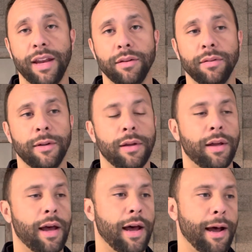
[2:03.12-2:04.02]

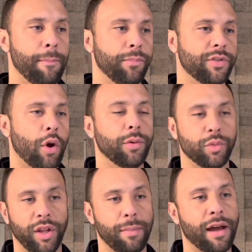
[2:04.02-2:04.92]
And so it was
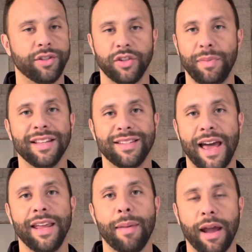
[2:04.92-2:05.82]
really about just being
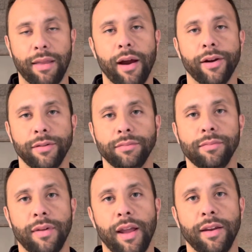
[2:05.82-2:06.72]
steady back there
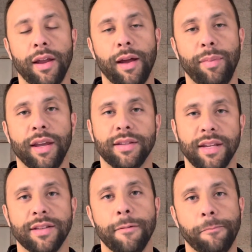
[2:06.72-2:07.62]
and being
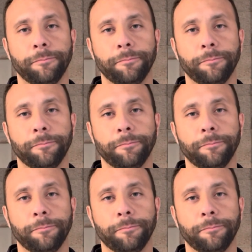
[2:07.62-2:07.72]
consistent.